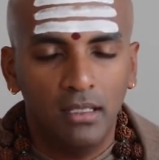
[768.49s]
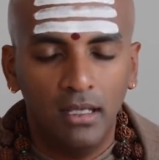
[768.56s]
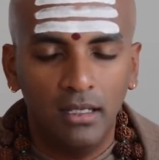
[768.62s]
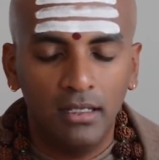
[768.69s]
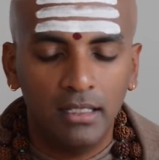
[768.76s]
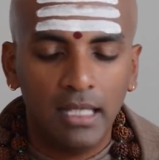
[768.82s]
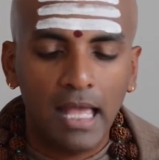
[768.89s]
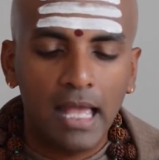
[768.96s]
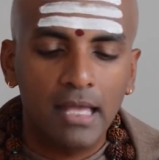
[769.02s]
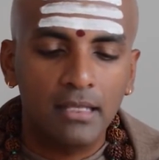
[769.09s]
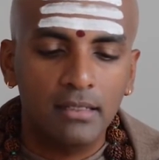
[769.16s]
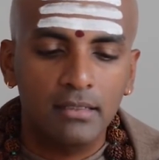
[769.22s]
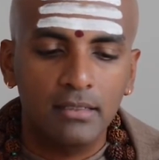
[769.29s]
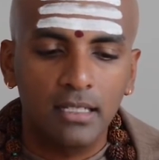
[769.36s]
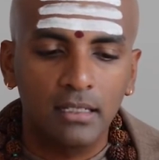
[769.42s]

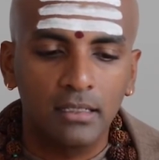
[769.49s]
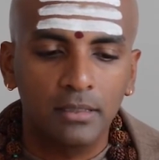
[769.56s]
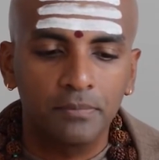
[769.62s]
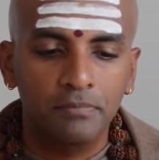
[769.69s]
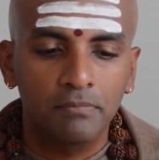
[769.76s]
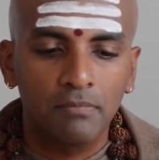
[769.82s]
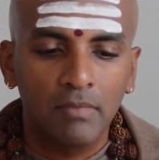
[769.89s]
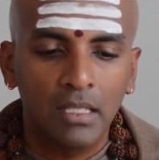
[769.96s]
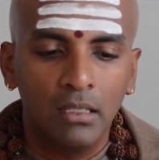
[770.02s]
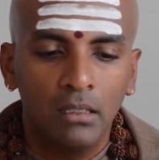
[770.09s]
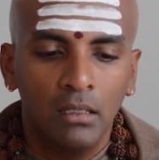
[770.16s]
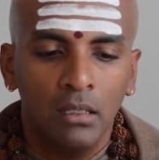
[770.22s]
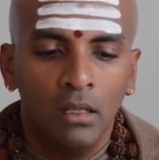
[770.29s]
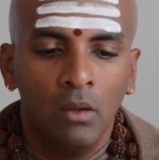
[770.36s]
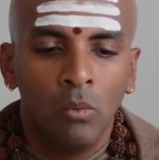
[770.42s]
And
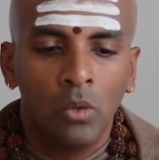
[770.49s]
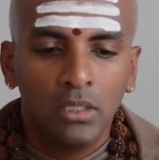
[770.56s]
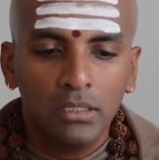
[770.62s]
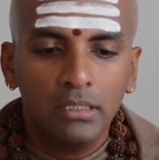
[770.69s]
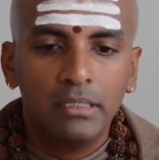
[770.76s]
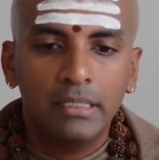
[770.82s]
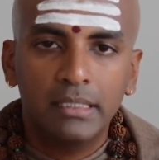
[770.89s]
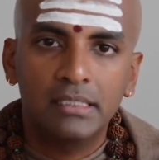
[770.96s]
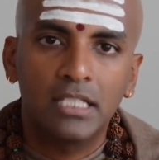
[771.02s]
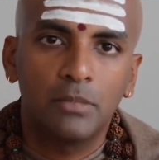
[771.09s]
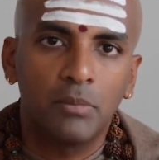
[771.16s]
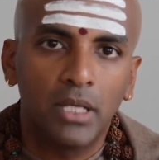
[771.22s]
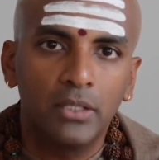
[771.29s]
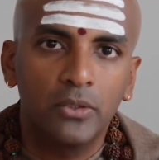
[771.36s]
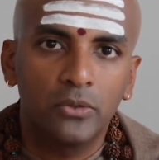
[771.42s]
one of the things that
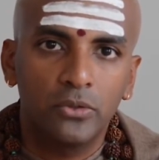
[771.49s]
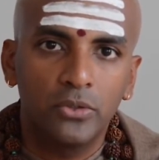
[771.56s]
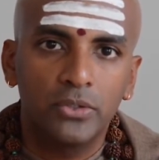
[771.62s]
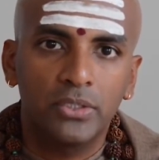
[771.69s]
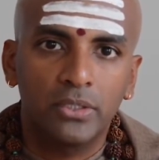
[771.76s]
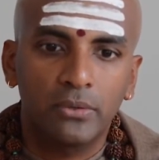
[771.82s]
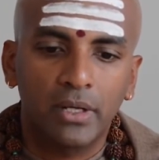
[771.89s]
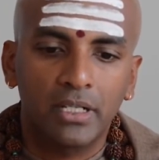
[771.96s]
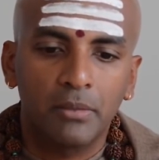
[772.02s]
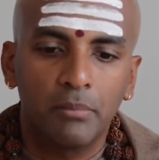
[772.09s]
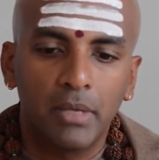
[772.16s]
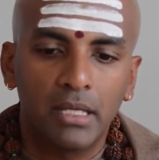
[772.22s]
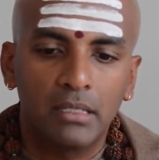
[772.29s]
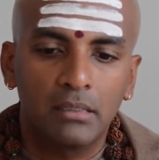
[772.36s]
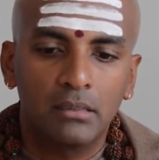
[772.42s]
my guru used to
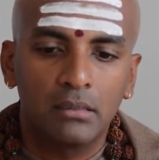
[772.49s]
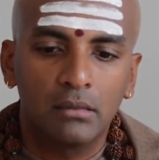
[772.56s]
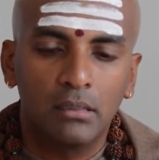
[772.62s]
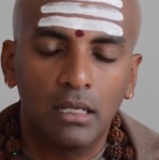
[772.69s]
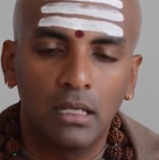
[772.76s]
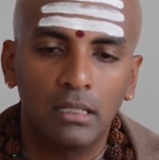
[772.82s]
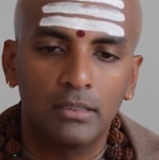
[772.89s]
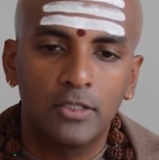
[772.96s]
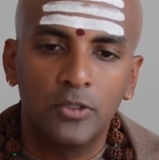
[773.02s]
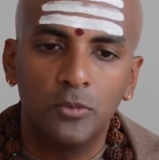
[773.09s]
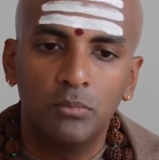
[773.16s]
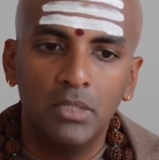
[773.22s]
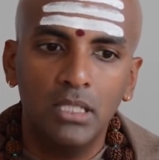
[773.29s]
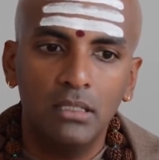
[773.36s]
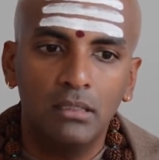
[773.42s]
recommend to
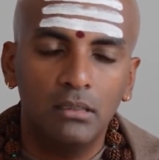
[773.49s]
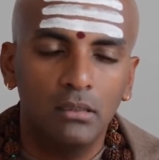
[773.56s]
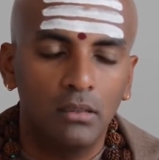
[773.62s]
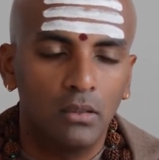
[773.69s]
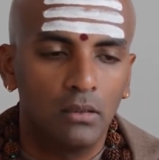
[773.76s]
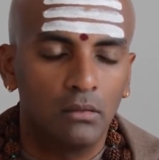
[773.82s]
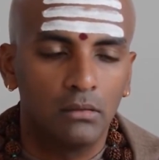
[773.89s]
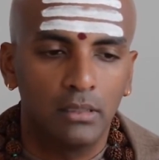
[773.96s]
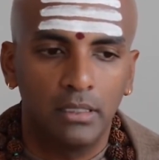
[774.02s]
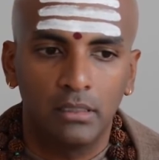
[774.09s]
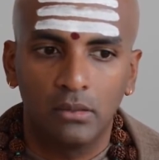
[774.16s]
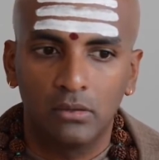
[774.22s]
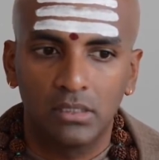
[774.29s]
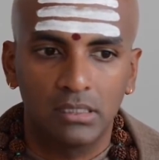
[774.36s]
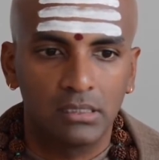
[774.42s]
me,
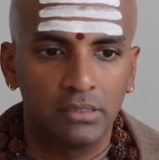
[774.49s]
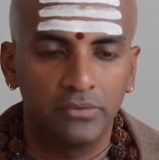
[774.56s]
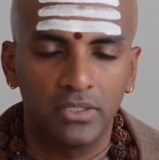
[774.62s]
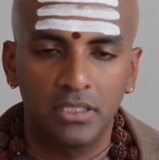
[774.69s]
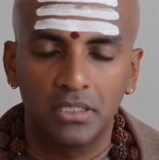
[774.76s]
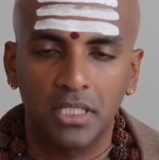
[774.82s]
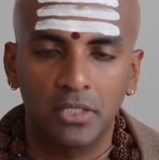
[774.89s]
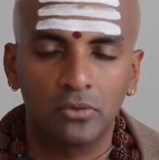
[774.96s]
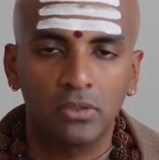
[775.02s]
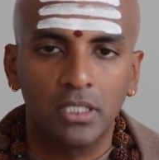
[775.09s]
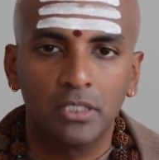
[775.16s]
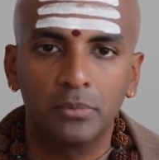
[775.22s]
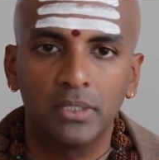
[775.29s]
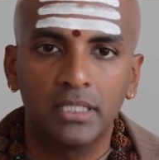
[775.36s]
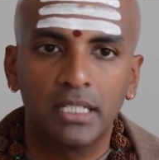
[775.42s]
and just even in general,
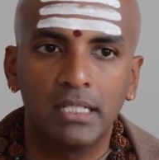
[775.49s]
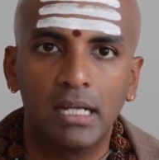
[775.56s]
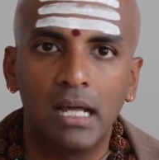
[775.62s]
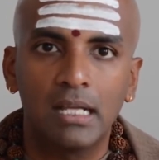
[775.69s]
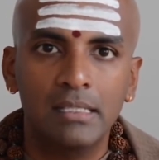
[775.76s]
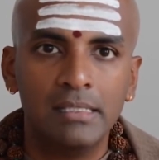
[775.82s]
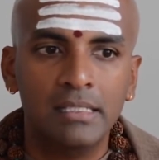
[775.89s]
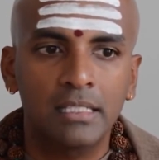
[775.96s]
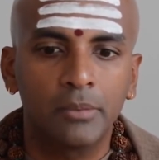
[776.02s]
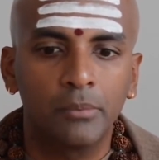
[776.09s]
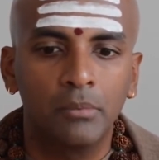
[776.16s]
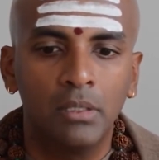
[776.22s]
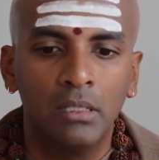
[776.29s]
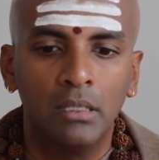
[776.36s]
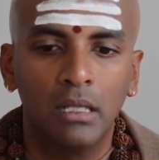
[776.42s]
anybody that asked
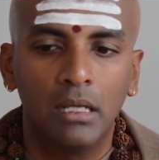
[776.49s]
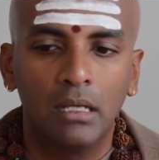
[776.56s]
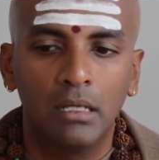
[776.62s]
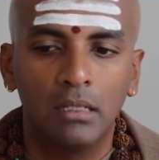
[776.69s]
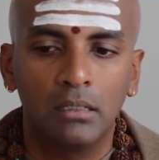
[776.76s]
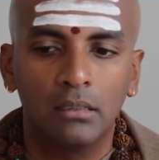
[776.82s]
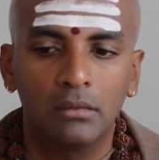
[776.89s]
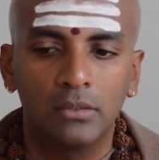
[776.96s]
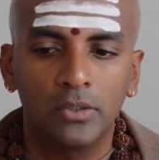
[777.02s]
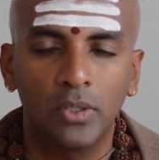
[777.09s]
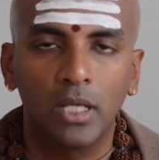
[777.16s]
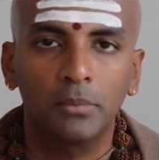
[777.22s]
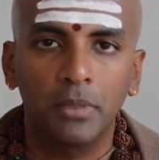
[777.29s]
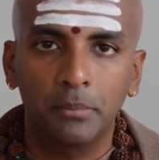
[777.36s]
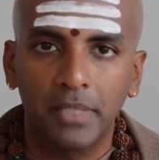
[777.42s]
him to
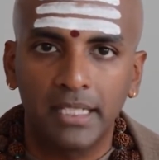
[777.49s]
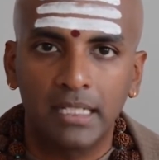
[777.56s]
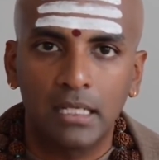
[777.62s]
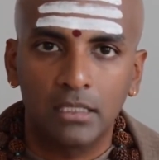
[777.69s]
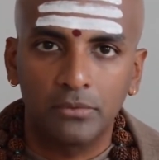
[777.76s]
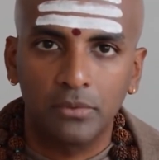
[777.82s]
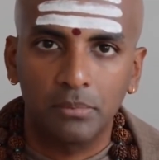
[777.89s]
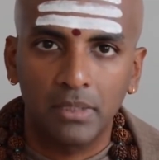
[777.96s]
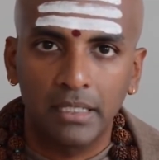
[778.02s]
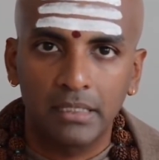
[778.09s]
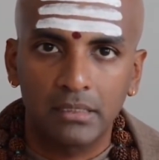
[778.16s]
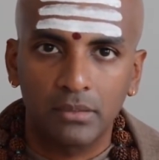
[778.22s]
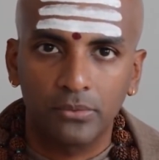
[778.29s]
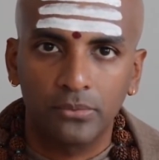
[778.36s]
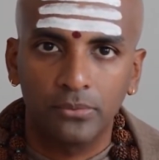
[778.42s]
help them get out of a
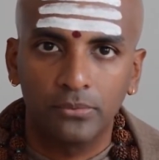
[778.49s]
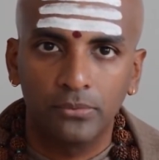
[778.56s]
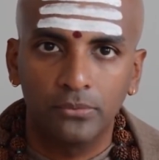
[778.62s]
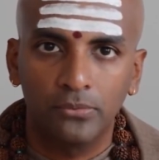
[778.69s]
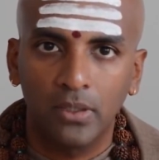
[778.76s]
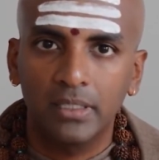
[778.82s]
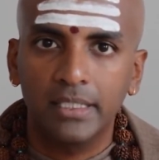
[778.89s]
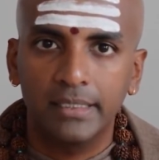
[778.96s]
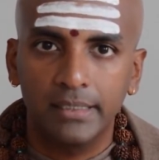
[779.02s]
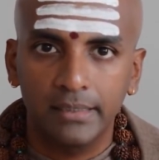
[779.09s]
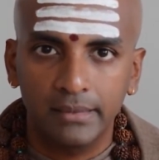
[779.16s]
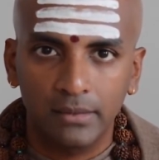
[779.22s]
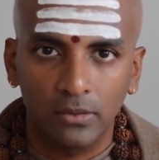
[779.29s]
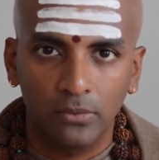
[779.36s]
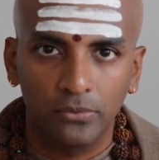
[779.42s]
place of
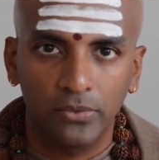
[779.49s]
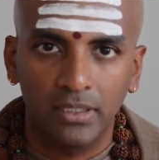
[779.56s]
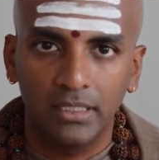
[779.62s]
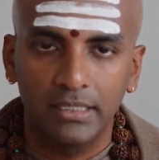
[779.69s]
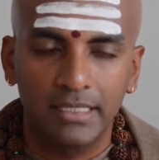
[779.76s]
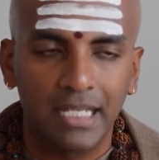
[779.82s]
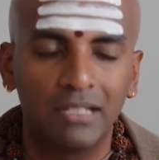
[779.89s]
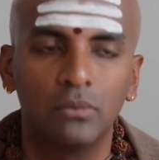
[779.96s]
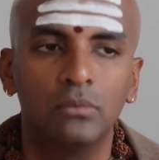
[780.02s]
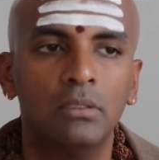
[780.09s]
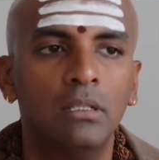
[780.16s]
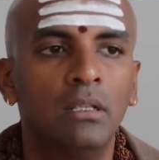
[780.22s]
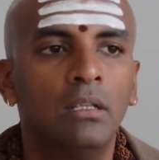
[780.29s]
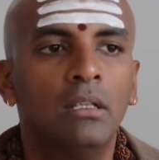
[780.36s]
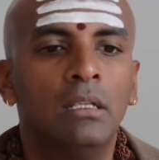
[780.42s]
funkiness or feeling down,
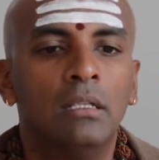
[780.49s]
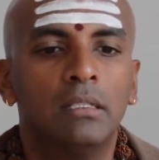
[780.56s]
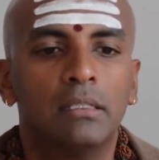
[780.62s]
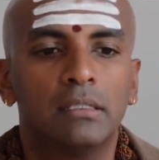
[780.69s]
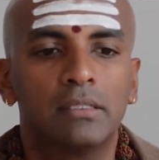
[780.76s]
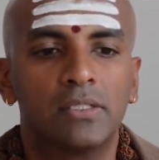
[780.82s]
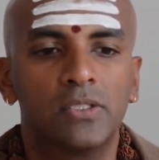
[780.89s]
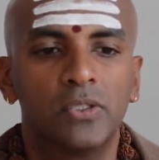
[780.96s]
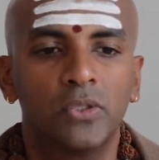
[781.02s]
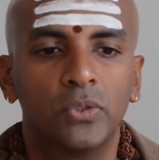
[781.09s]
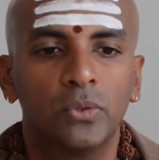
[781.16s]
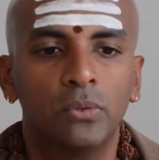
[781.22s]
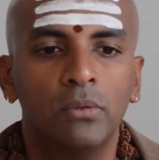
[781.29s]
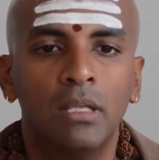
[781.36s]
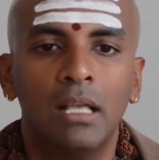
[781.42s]
is
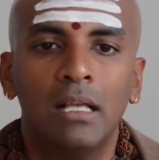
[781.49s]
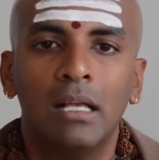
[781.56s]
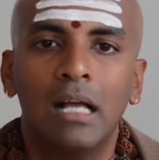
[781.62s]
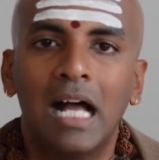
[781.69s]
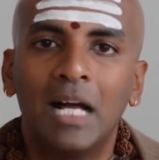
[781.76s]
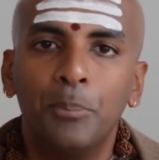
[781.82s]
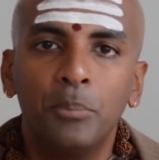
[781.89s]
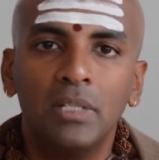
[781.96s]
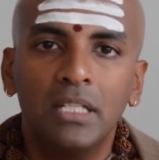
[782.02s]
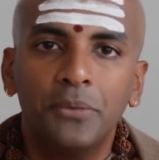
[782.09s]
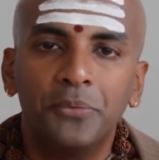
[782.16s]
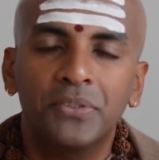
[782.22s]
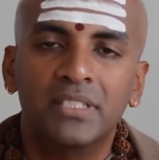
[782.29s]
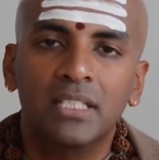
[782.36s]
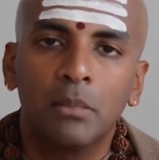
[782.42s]
to
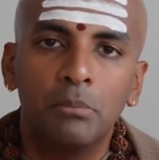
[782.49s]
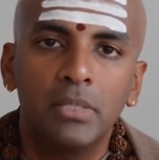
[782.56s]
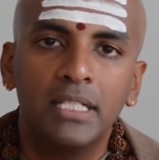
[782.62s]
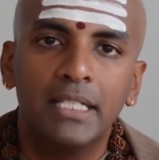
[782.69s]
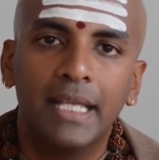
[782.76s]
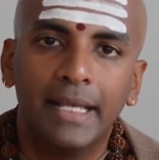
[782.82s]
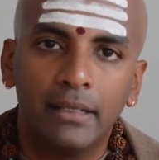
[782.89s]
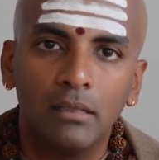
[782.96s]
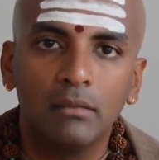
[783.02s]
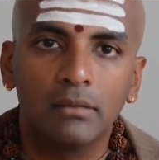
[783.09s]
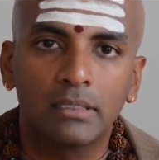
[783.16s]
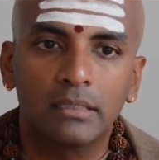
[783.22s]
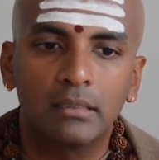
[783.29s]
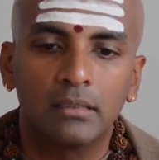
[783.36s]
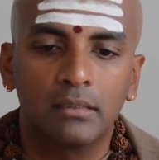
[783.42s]
uplift somebody
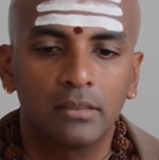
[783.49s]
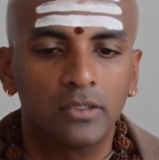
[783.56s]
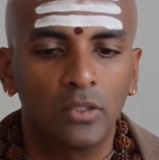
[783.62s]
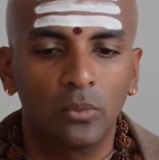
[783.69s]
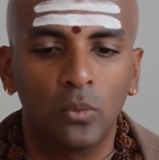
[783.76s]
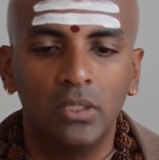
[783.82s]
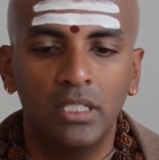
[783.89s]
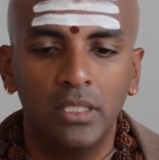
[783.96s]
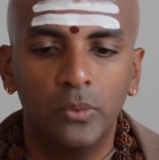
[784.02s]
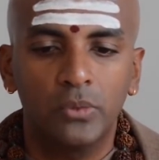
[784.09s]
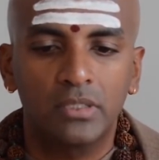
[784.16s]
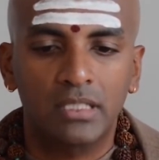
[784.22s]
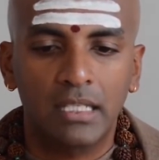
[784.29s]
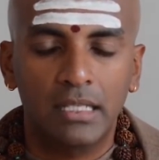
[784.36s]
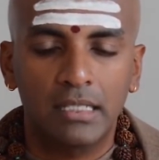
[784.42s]
else. So what he
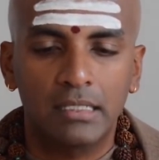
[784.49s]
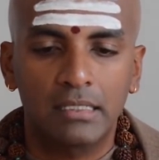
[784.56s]
would say